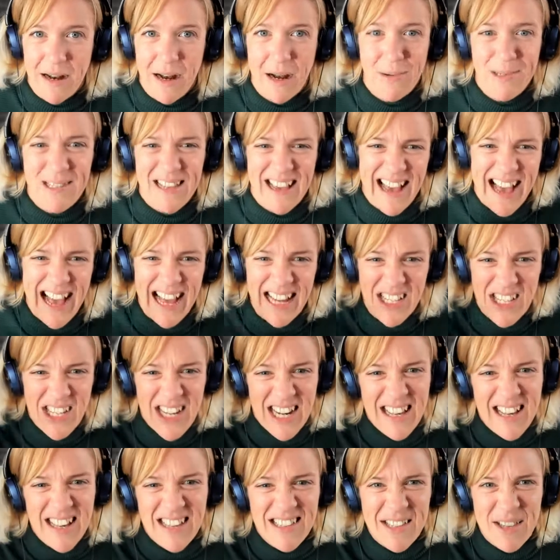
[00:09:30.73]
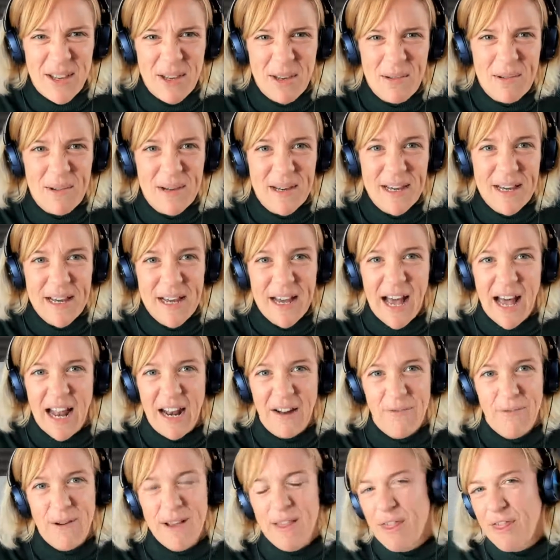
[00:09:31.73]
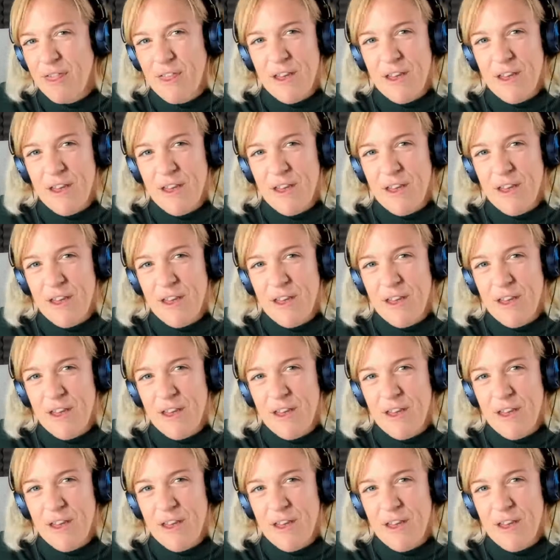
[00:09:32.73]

And I was like, "Actually, I do, and I've written